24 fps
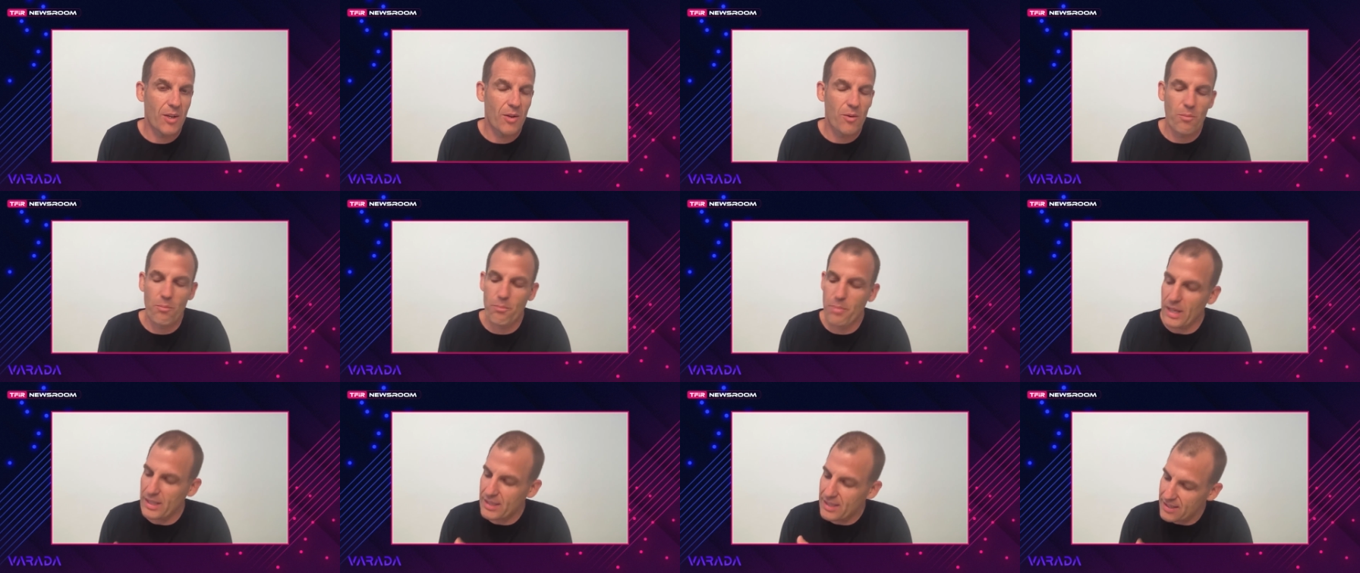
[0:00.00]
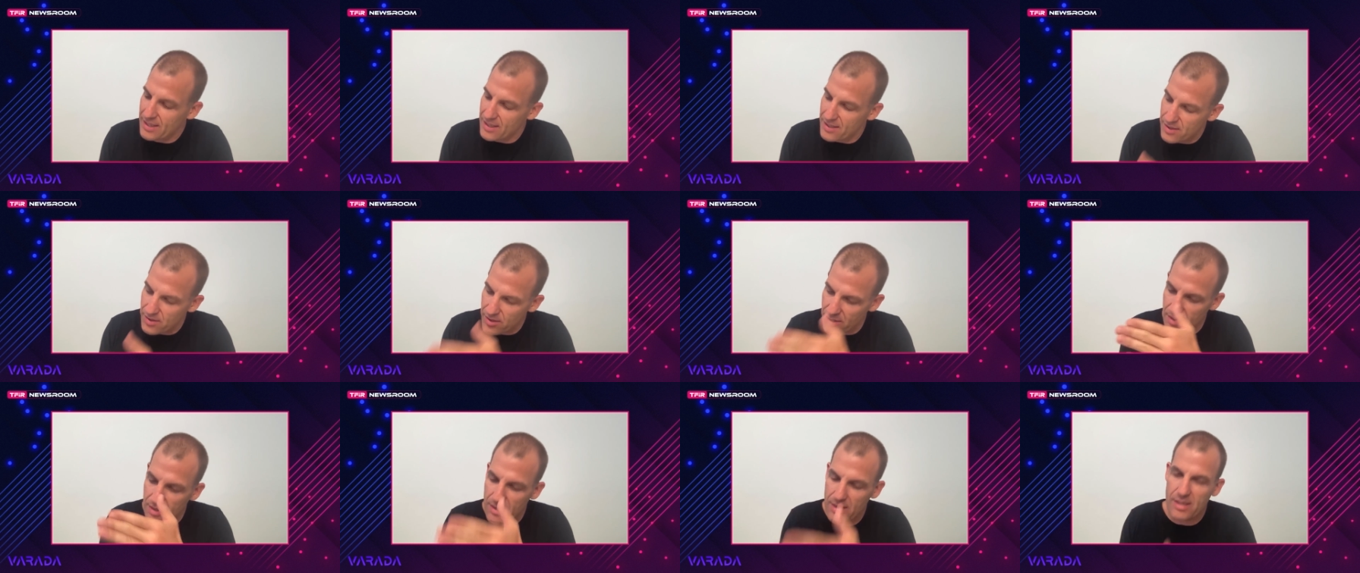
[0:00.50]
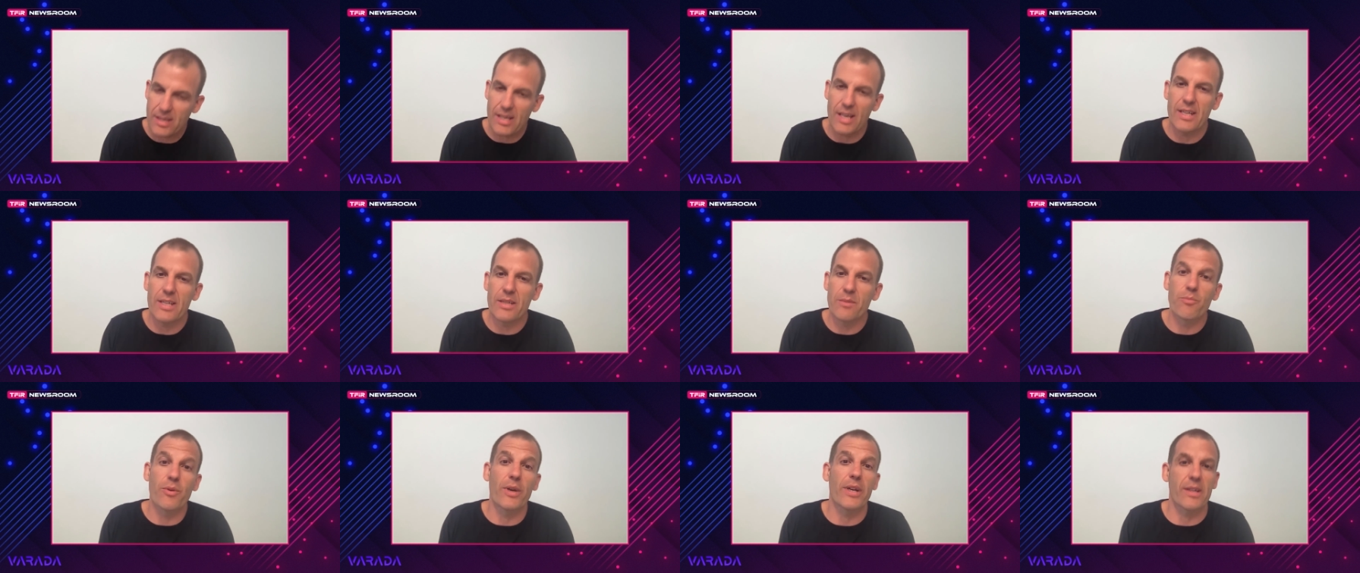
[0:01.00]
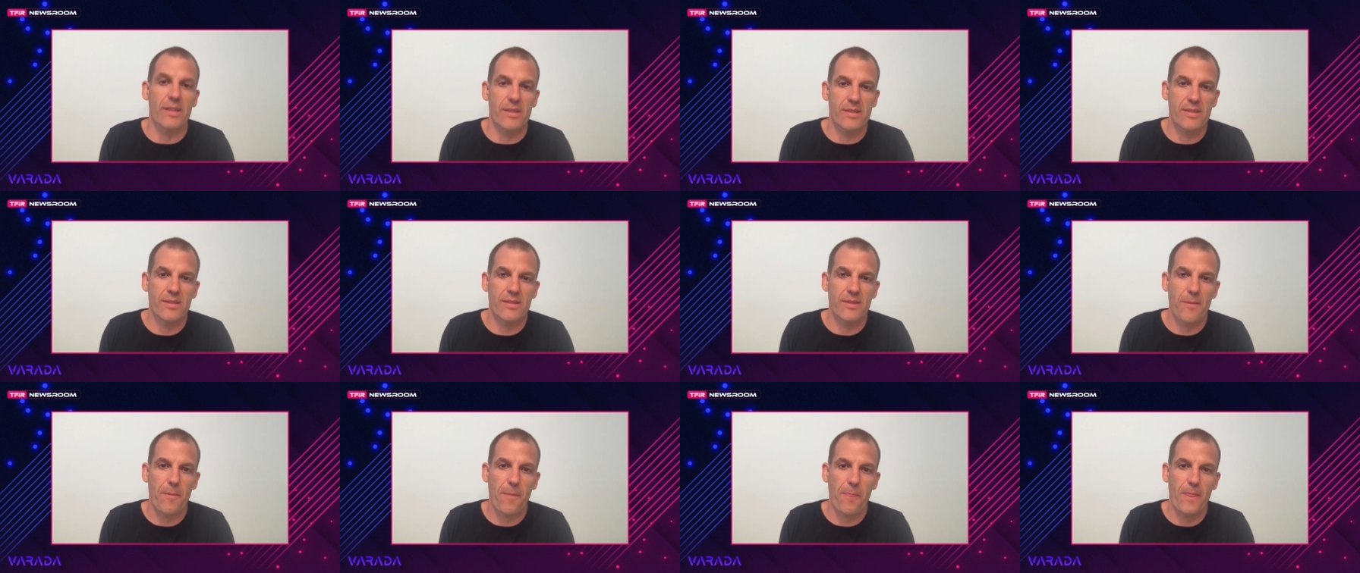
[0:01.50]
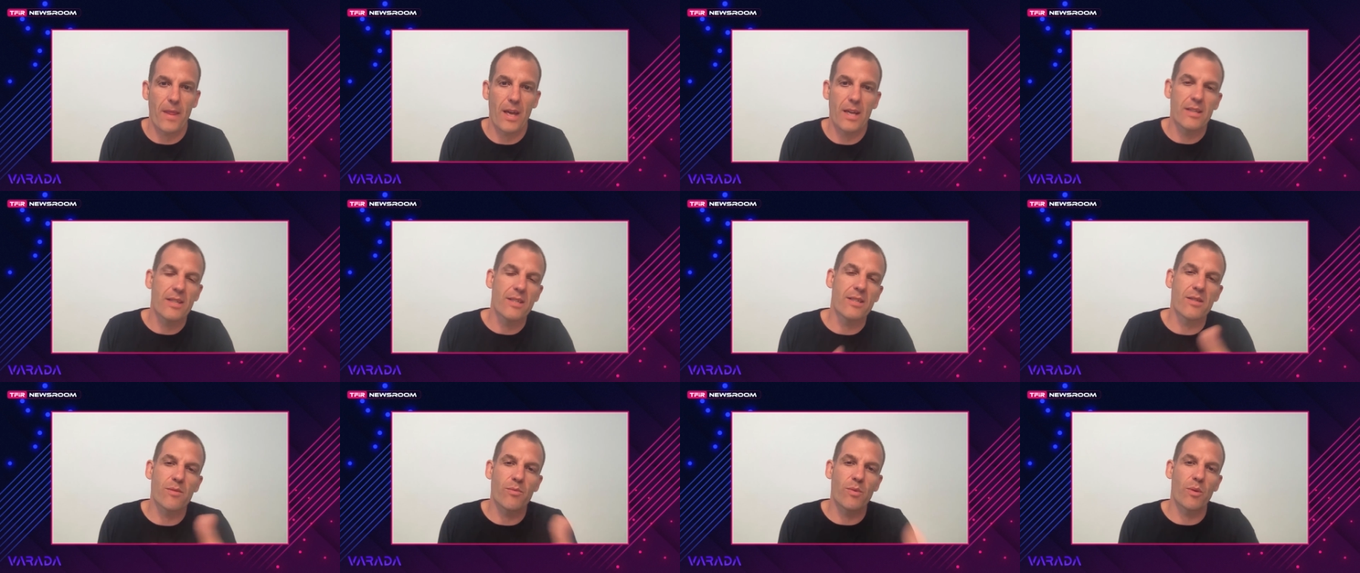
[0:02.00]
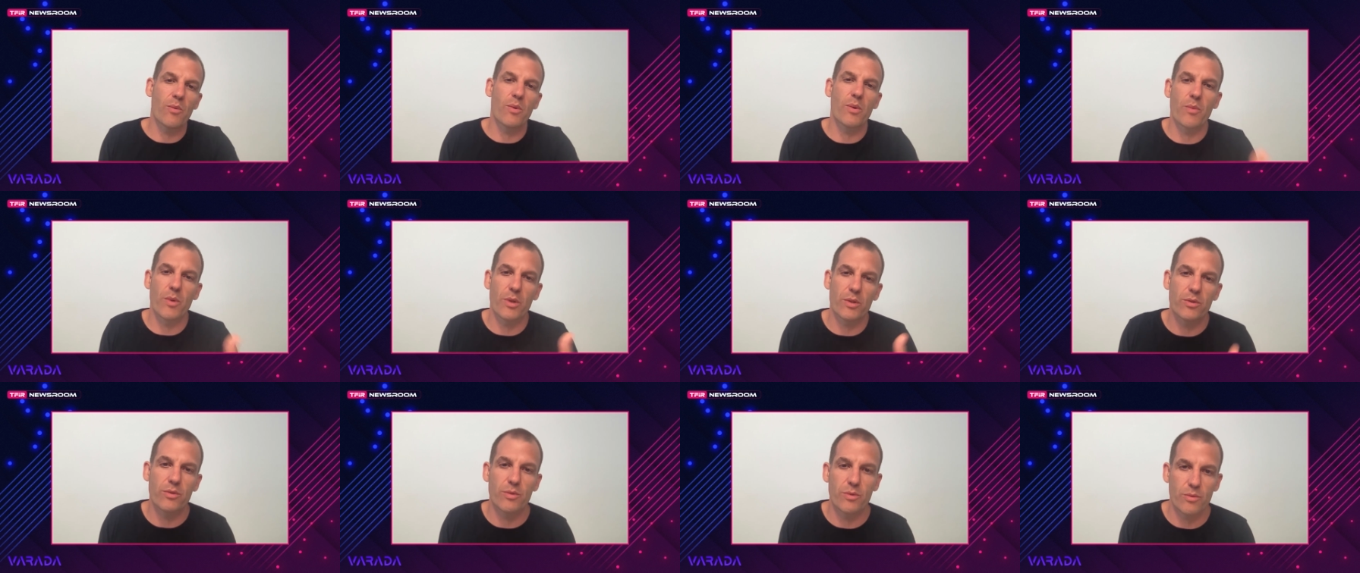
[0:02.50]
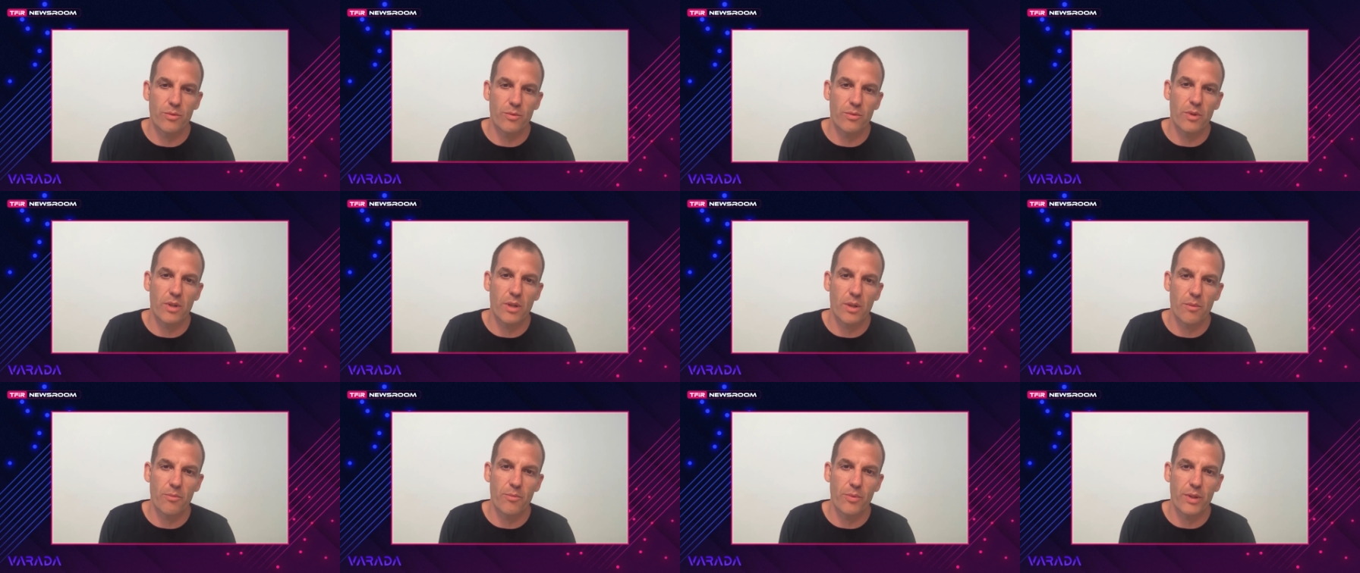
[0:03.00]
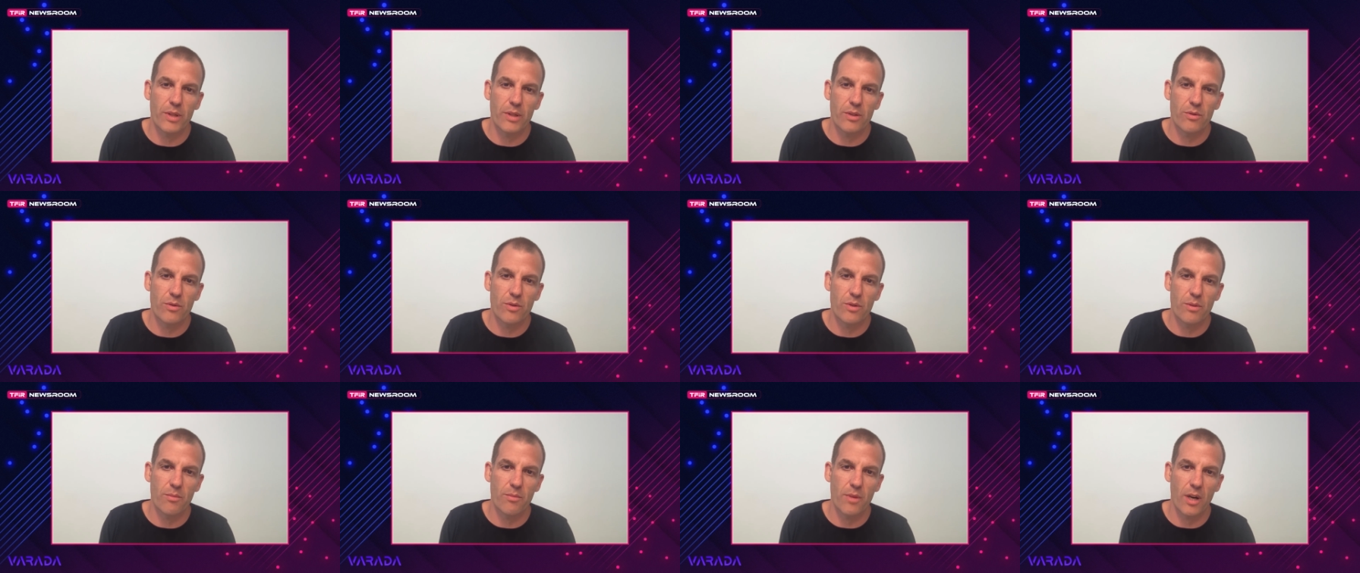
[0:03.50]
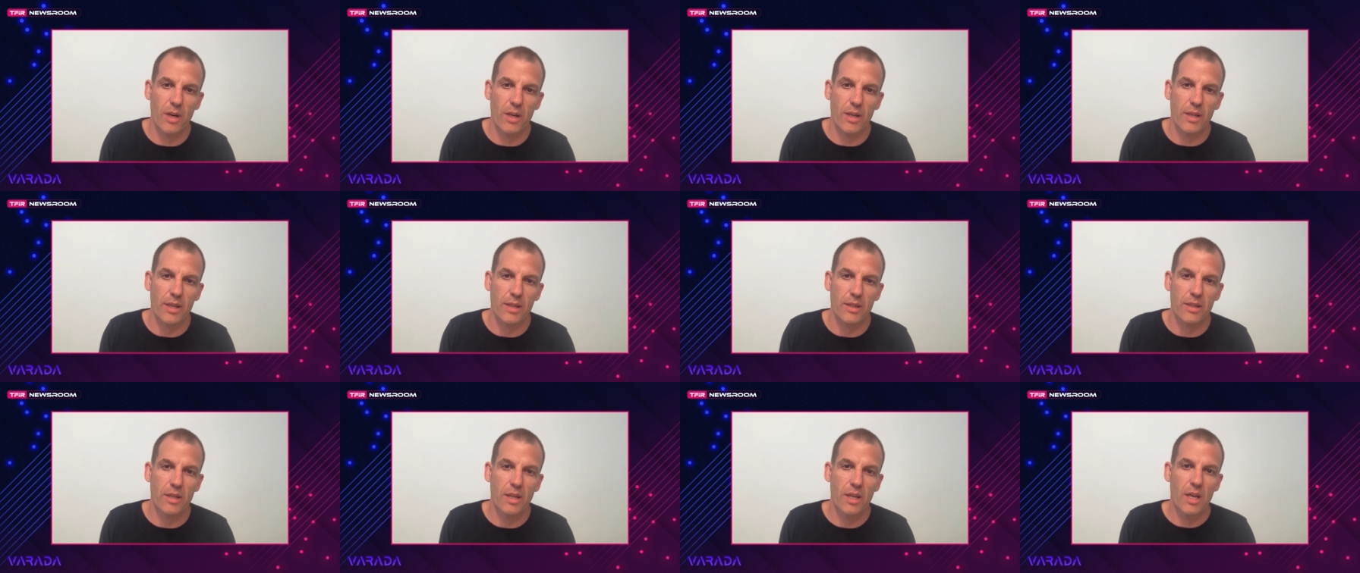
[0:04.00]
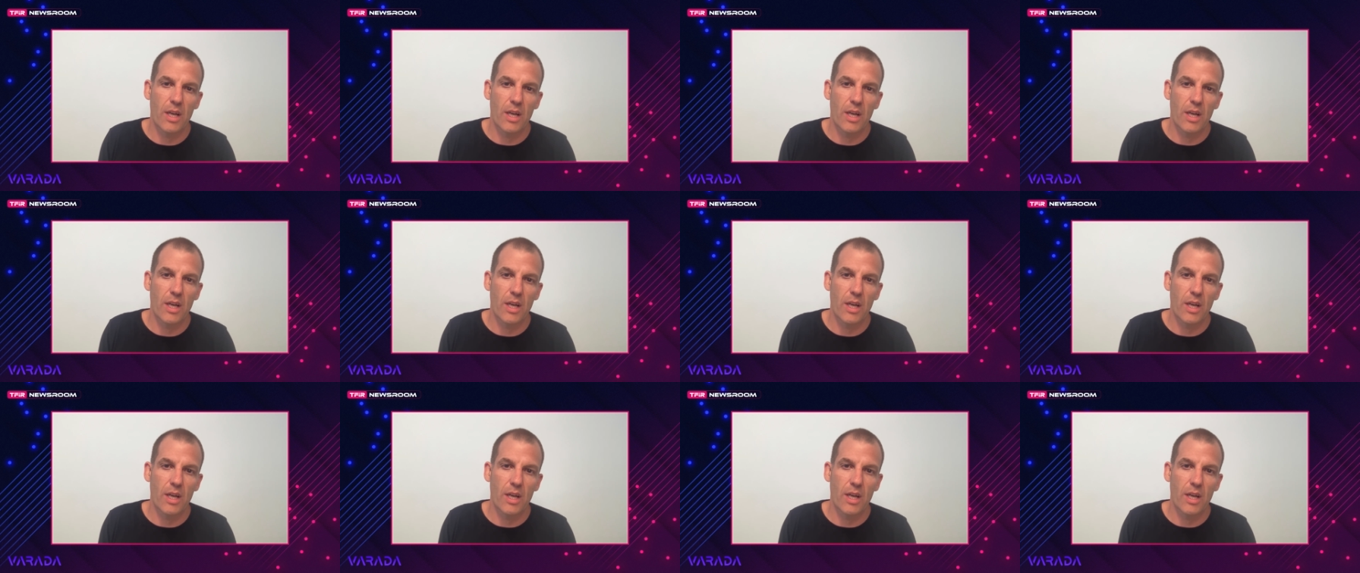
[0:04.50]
But at a certain scale, it breaks. And this is what we want to uh, bring to the market.